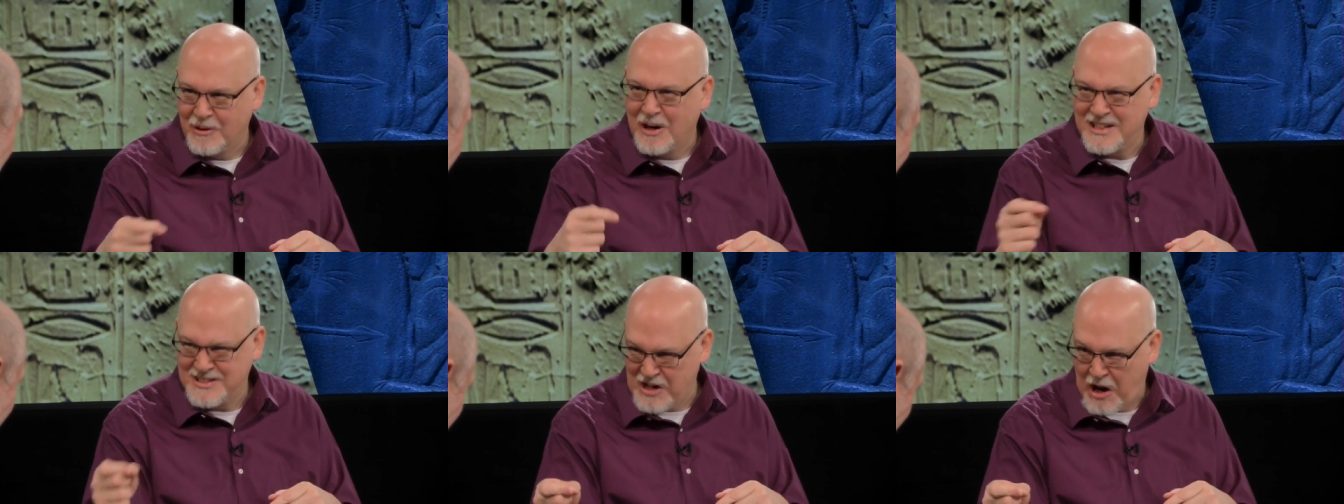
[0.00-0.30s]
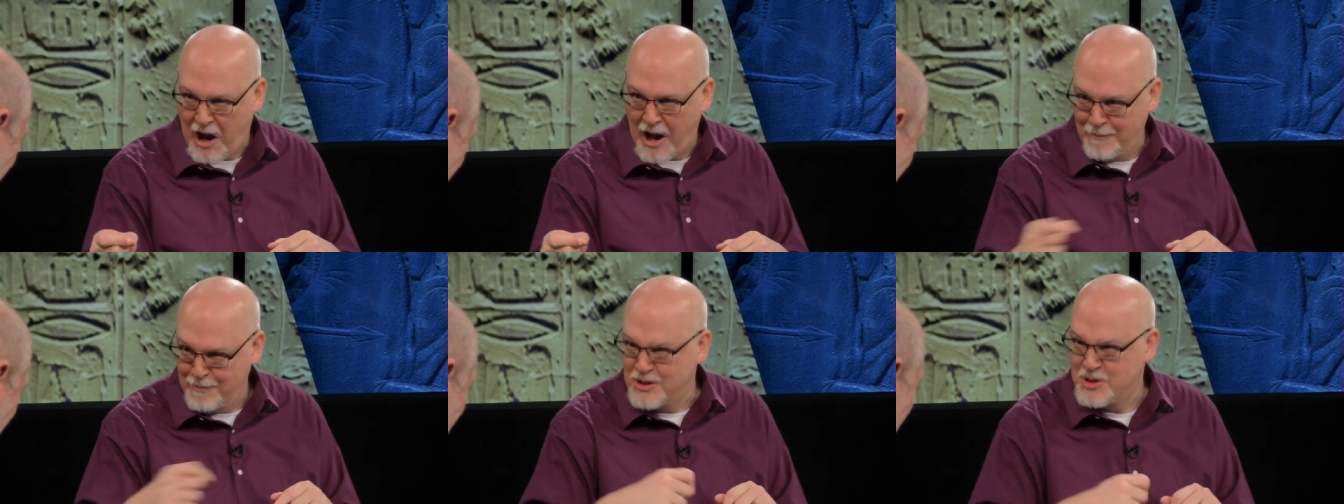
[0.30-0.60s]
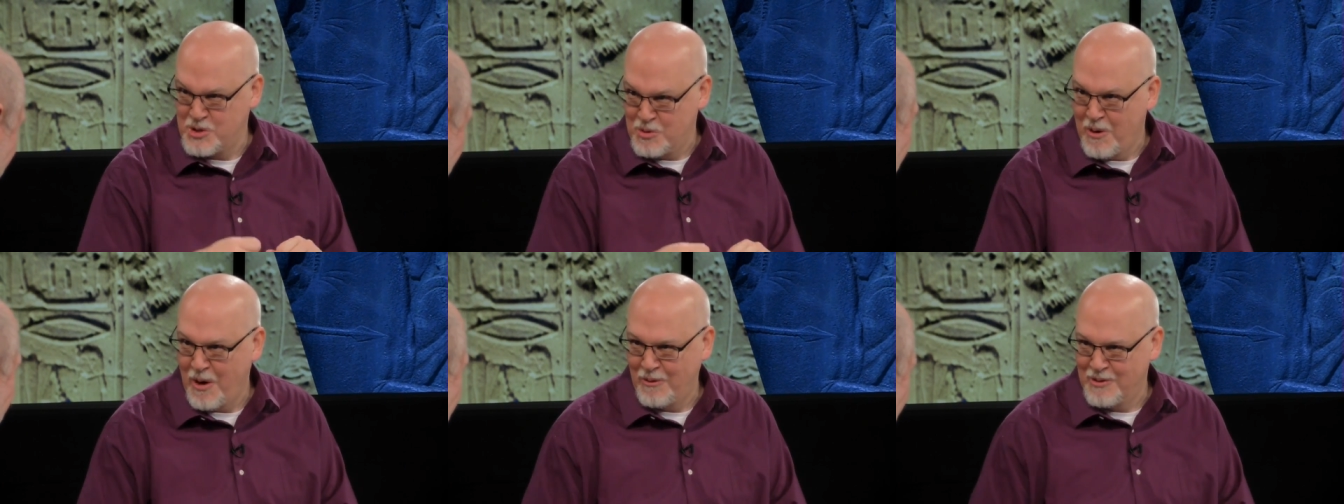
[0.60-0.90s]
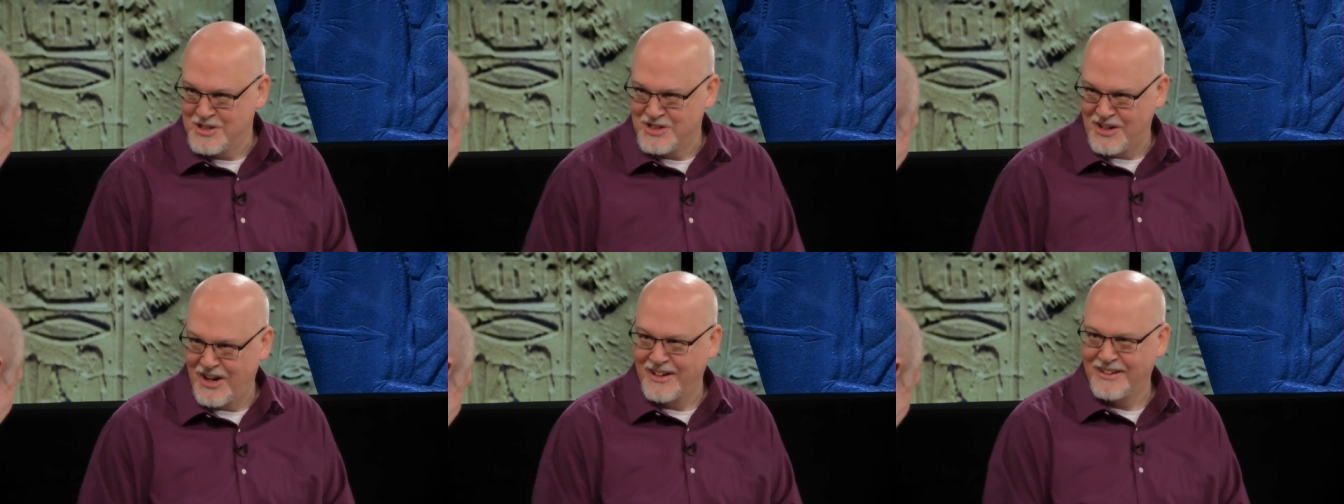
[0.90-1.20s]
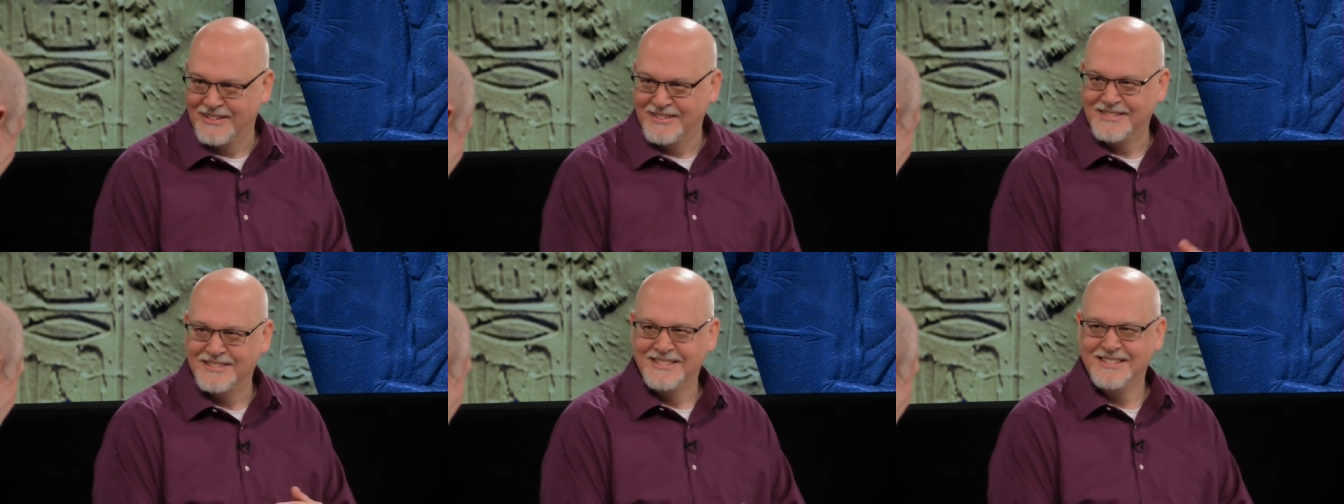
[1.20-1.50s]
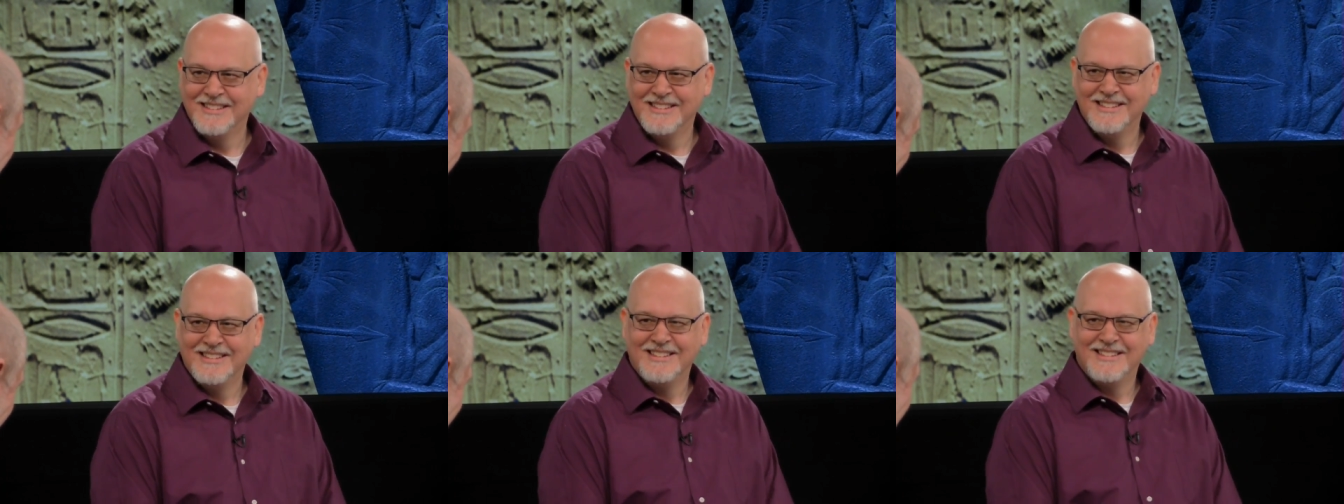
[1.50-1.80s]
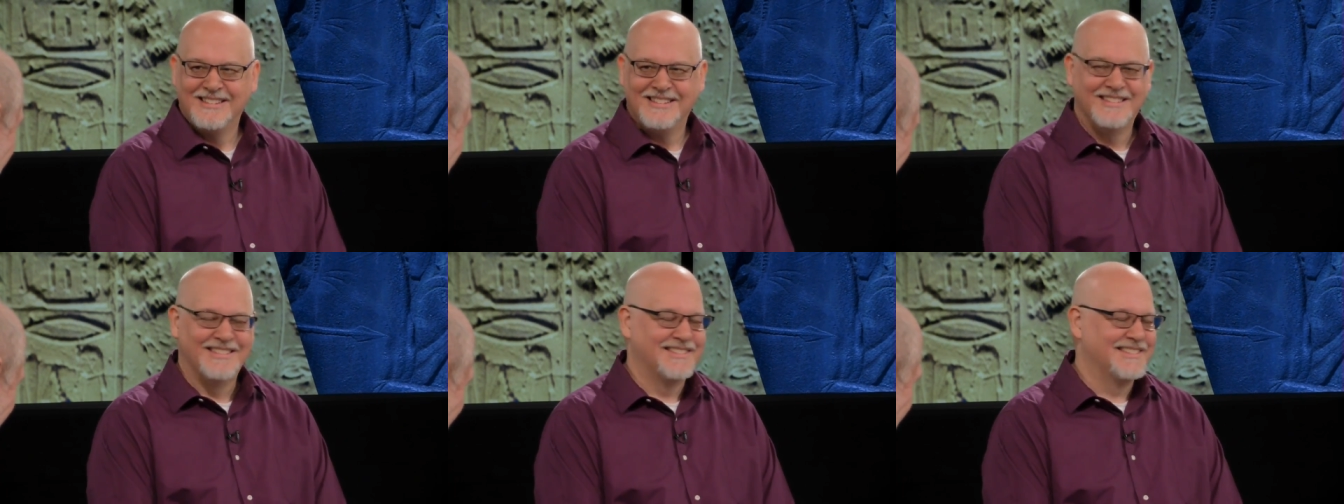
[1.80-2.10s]
right time, as you always say.
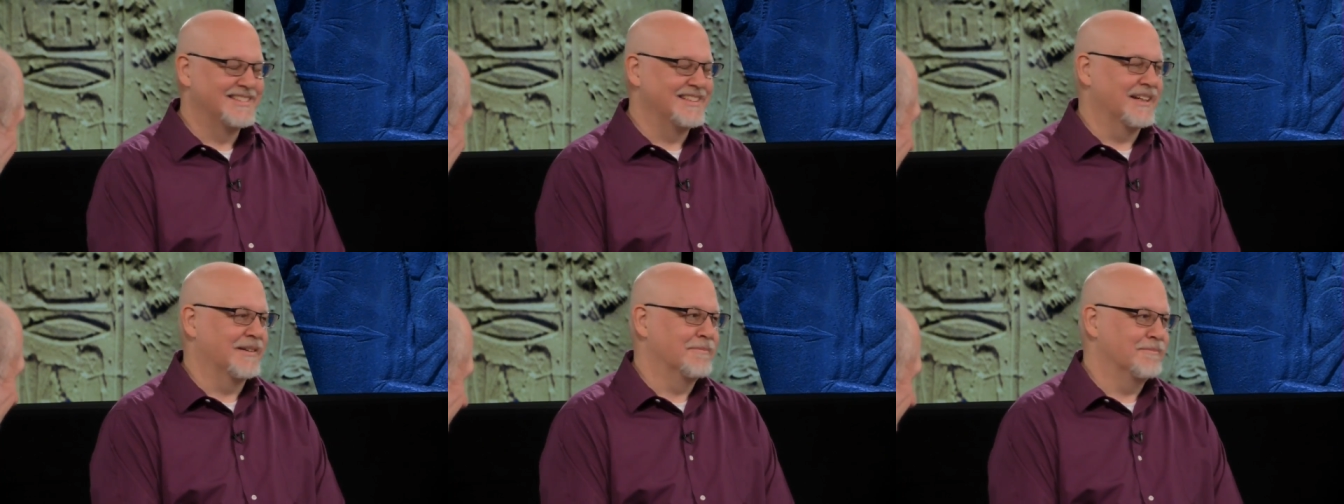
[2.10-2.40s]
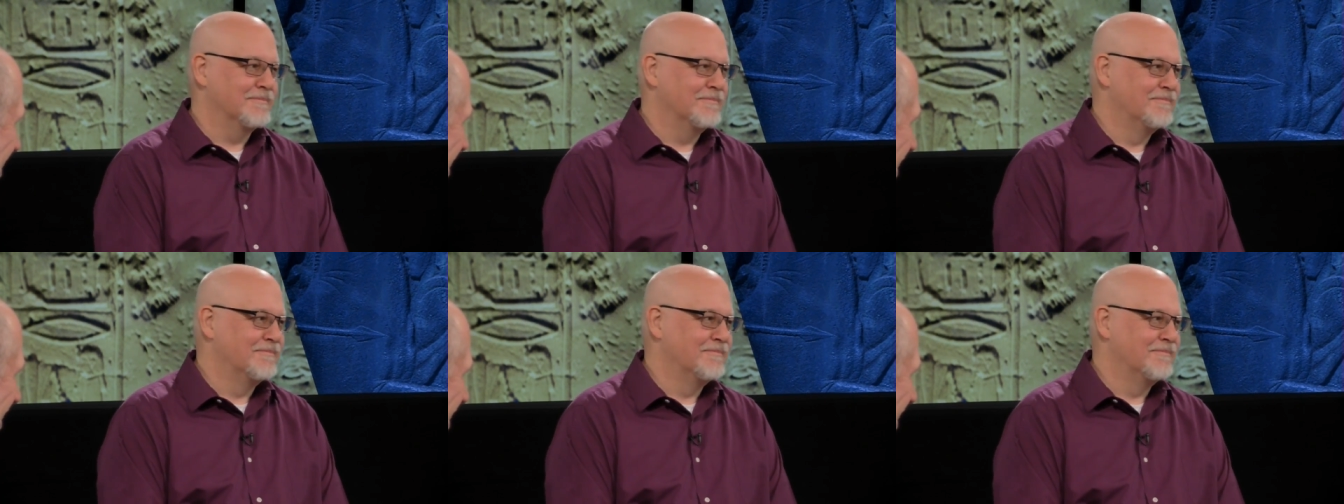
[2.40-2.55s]
Yeah. Yeah.